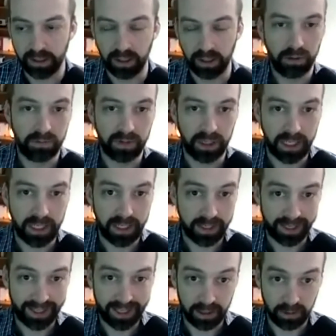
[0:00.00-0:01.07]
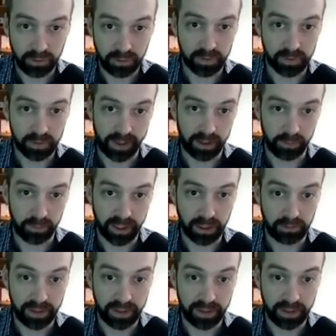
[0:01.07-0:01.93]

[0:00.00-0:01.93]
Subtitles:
you don't need a huge following.